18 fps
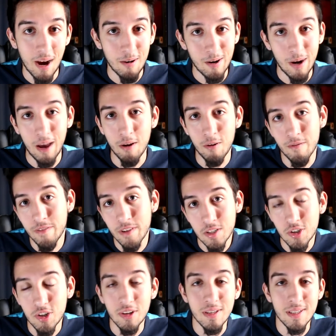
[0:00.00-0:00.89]
I would
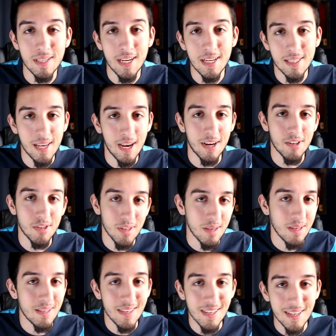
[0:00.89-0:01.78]
venture to say it's
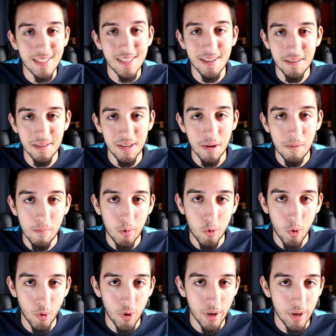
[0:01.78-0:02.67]
actually decently
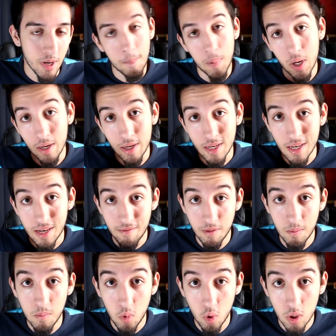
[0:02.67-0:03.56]
important. But
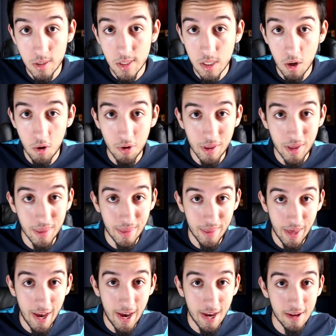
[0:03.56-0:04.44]
even more so
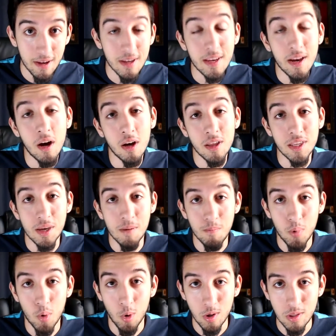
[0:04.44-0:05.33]
than that, on the
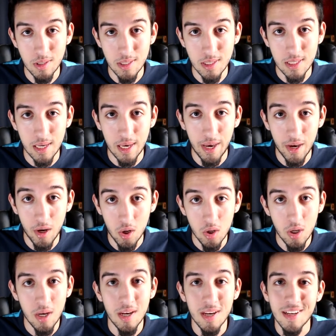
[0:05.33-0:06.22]
importance
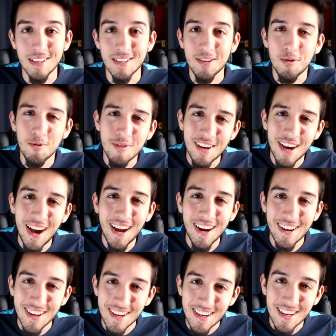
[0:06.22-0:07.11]
scale, is you
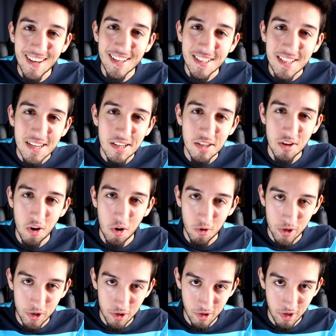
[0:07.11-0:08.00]
gotta get to
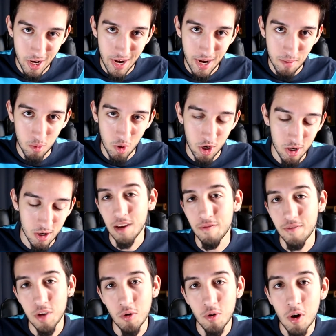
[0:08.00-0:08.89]
know your camera.
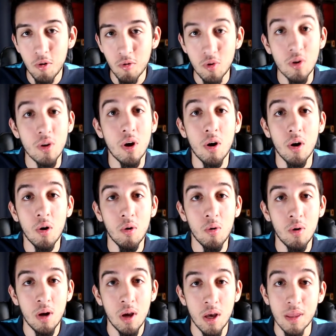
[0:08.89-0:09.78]
If you don't
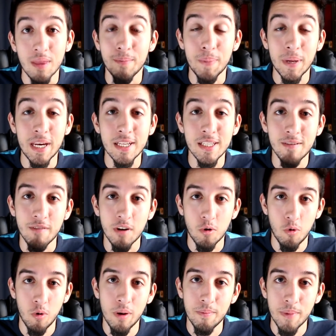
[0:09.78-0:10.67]
know the piece of
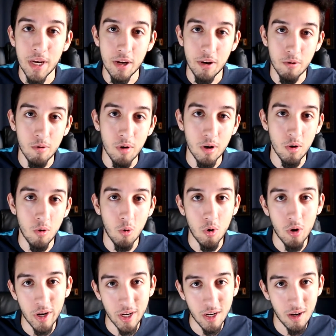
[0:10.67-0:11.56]
equipment you're
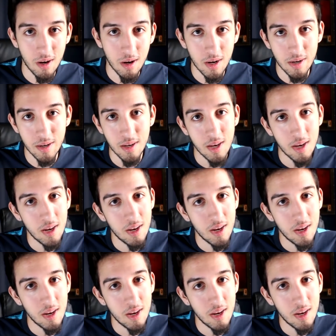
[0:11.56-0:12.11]
recording on,